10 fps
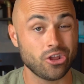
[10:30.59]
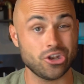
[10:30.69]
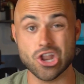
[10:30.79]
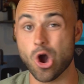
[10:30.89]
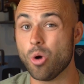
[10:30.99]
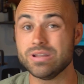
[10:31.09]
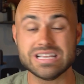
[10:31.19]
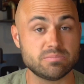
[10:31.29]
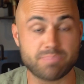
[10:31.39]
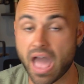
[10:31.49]

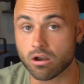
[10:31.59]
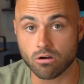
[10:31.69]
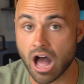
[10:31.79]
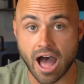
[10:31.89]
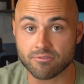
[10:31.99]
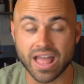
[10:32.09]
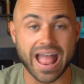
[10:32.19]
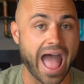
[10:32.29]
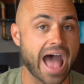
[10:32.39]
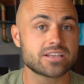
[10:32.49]
Nobody's better off
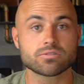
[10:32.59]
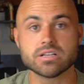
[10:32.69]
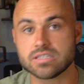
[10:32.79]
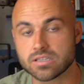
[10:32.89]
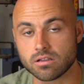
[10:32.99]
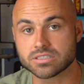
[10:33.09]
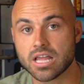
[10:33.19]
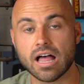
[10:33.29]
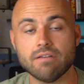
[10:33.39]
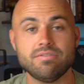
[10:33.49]
as a result
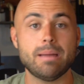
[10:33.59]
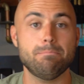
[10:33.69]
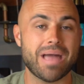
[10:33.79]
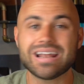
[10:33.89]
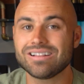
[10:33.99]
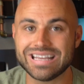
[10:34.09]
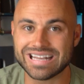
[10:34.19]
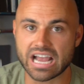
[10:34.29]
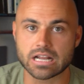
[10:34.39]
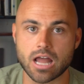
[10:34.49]
of them meddling
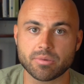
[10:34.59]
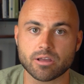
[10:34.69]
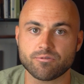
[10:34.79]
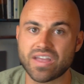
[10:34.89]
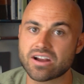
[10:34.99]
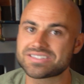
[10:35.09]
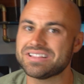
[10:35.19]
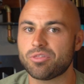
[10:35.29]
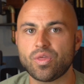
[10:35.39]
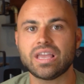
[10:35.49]
in economic affairs
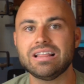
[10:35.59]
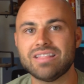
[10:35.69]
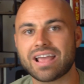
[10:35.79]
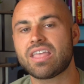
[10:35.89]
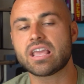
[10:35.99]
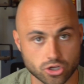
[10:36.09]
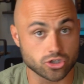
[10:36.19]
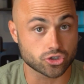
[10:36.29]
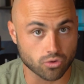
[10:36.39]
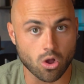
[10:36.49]
and thinking that they
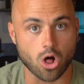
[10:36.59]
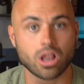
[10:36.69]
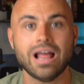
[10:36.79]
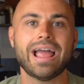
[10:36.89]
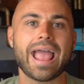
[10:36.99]
control